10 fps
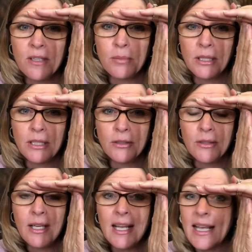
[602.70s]

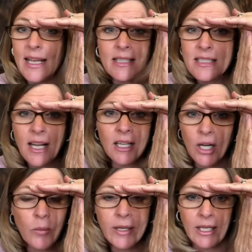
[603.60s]
balloon, it's not
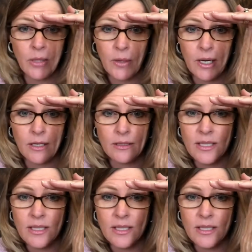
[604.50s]
going anywhere.